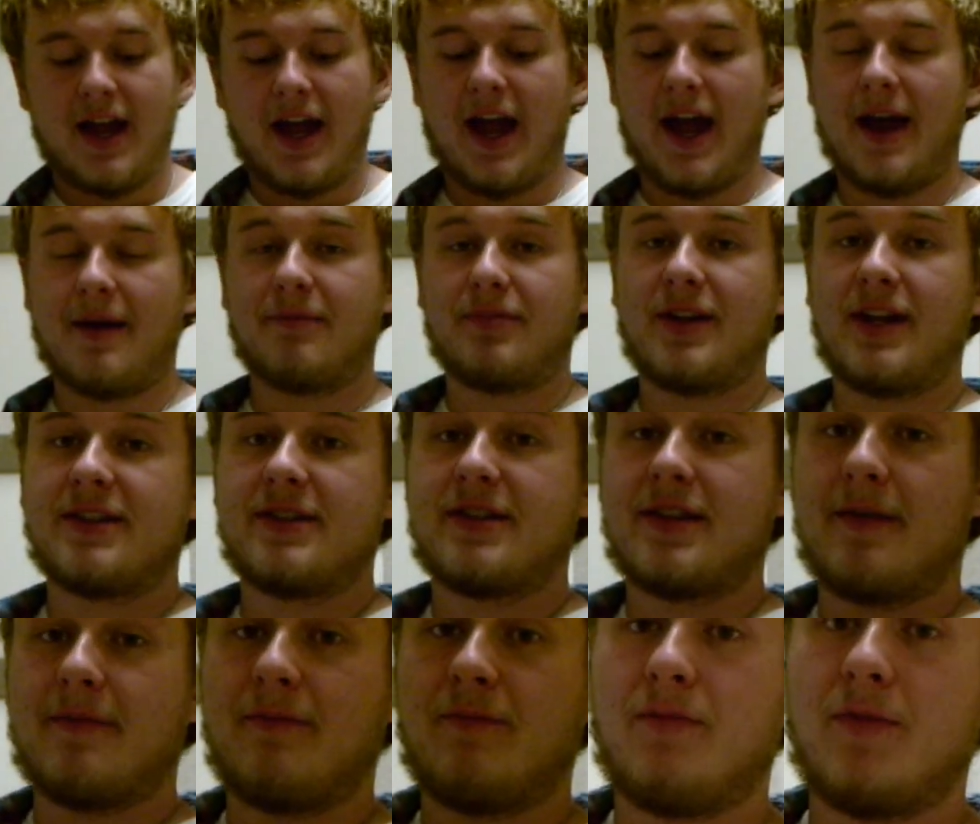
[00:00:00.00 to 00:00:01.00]
And place
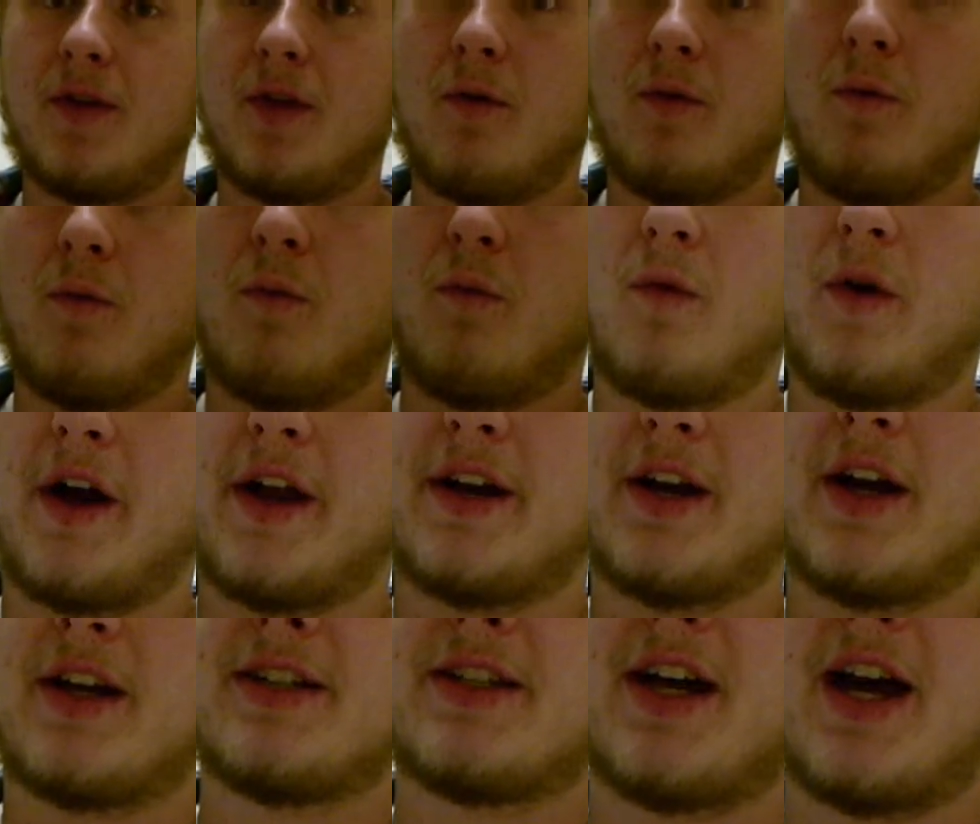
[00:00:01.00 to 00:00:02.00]
them one
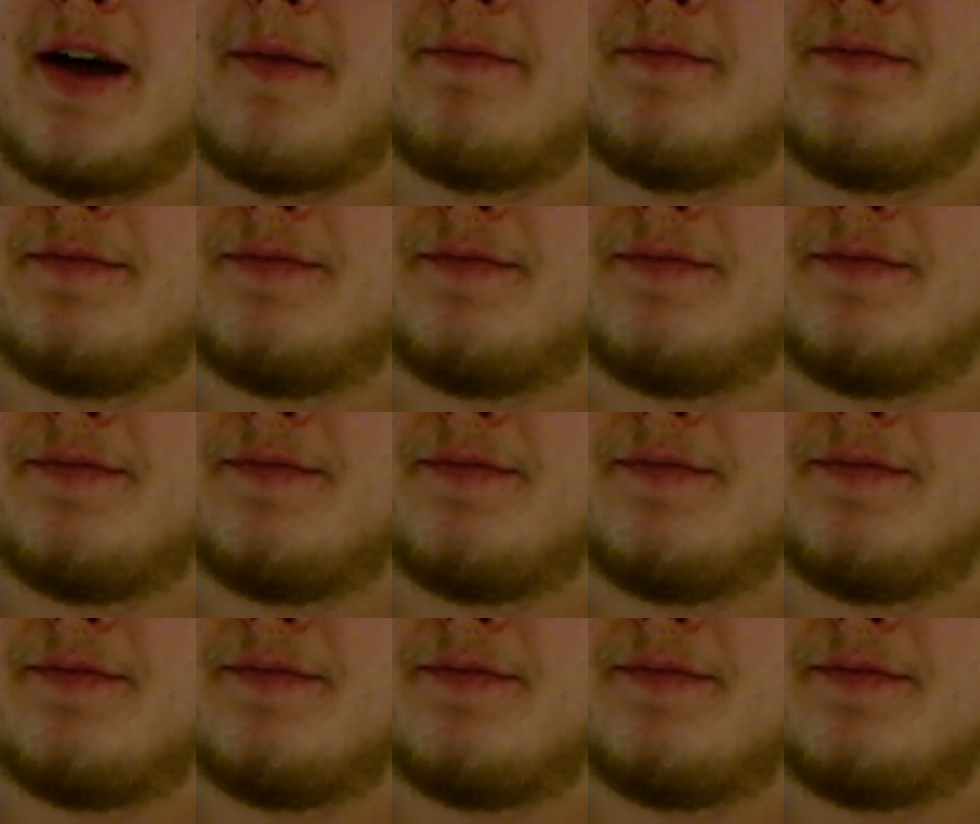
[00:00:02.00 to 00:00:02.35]
on top